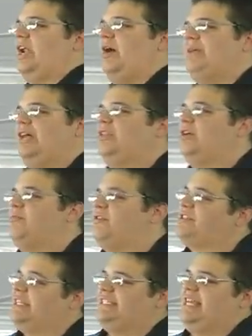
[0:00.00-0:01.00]
we can all be a little
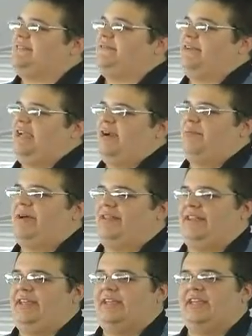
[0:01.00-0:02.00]
more successful here at
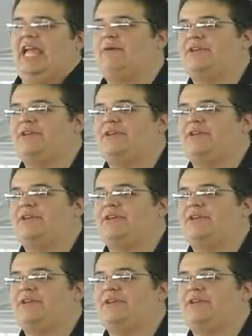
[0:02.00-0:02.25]
Bentley